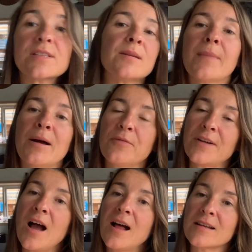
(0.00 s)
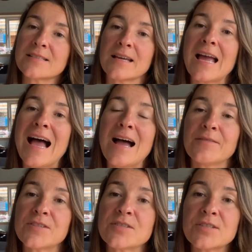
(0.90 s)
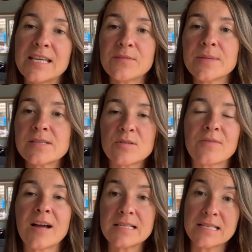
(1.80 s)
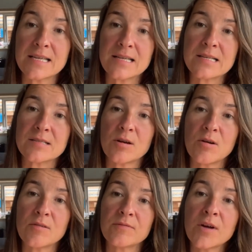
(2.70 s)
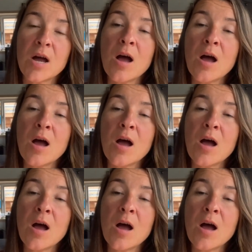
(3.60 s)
the amount of colors I have, just to give me sort of ideas of